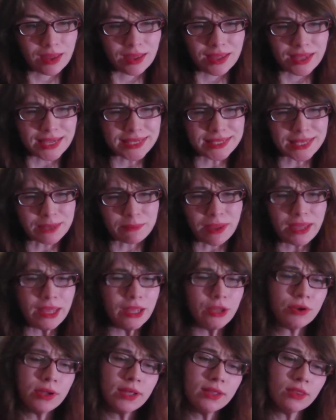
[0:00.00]
Yes, I'm
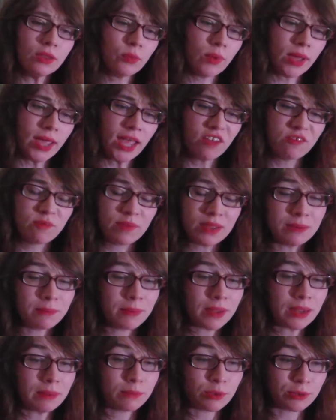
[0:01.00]
angry at the way I've been
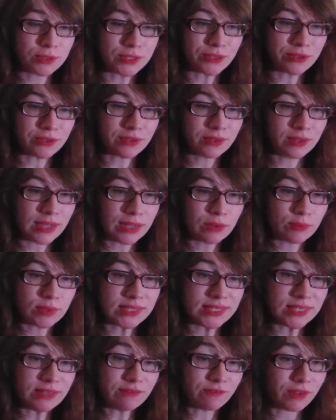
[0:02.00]
bamboozled and
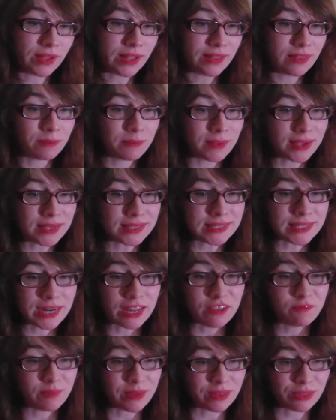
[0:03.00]
resentful at the mess that
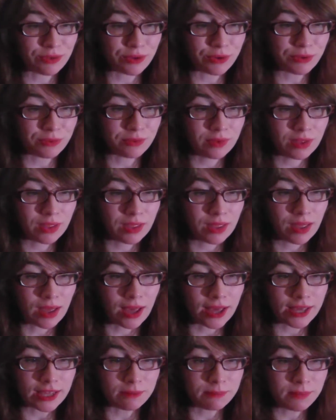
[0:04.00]
I've been through.
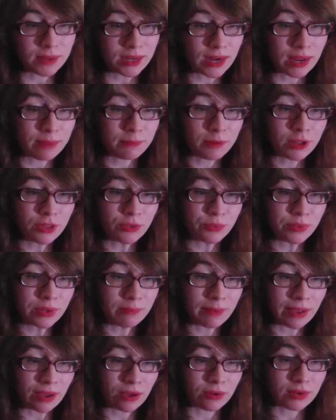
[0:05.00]
I admit I'm on the
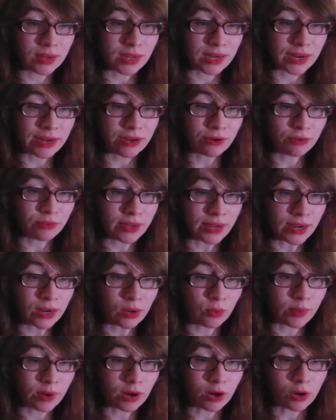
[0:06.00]
rebound, and I don't care
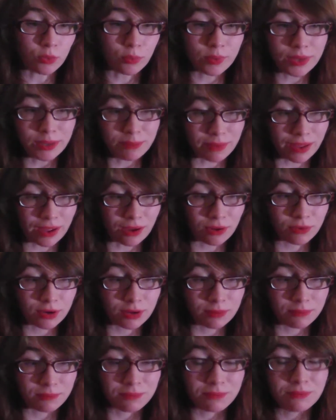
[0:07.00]
where are we bound.
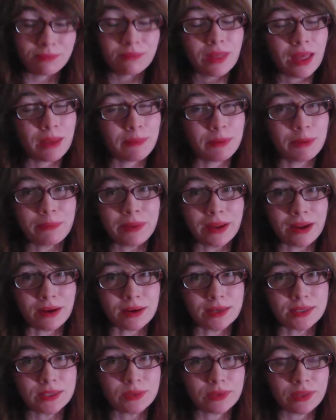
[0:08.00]
I'm in
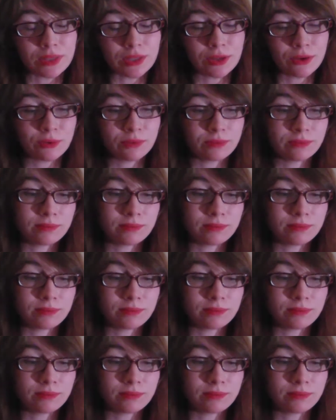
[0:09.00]
Paris with you.